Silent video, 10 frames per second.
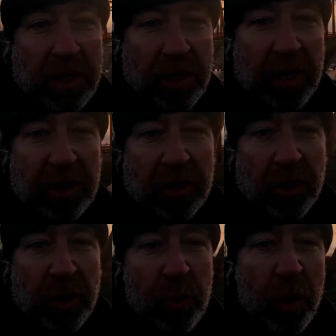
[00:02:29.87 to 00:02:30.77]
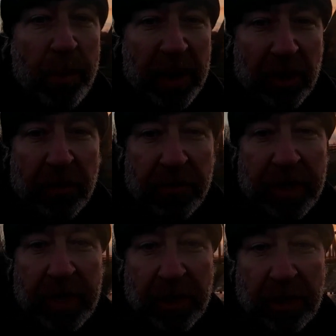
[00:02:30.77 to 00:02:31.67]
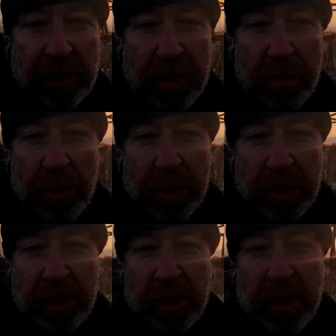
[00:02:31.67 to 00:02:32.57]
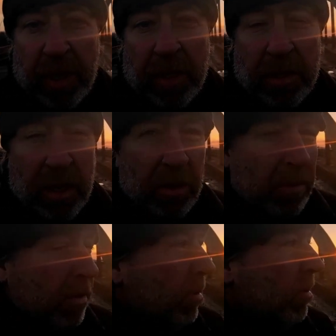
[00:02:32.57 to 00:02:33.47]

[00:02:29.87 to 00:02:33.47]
The chances are you will be in confrontations at some point. So